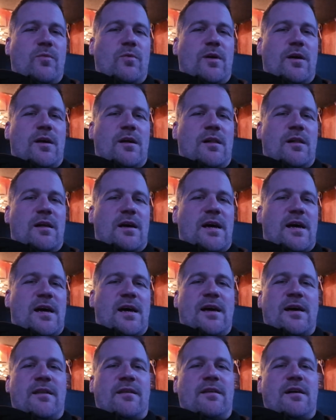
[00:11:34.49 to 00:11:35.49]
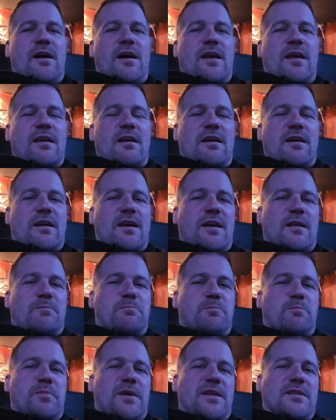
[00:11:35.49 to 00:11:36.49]
well. And I
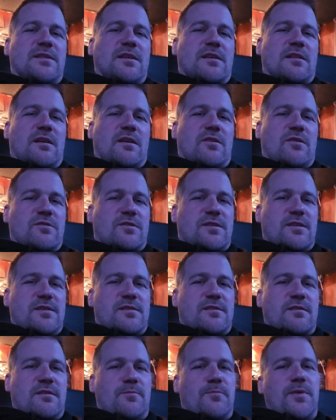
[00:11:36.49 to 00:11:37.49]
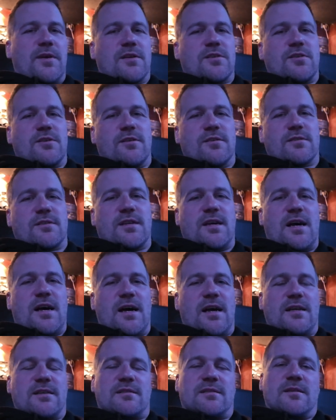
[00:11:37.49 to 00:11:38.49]
got basically consistent picture
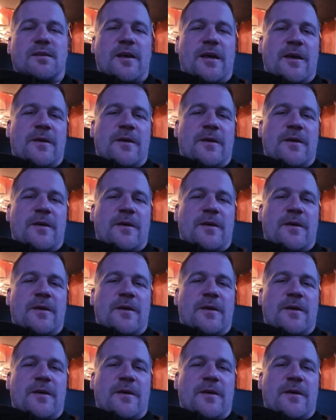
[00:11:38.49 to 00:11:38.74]
size,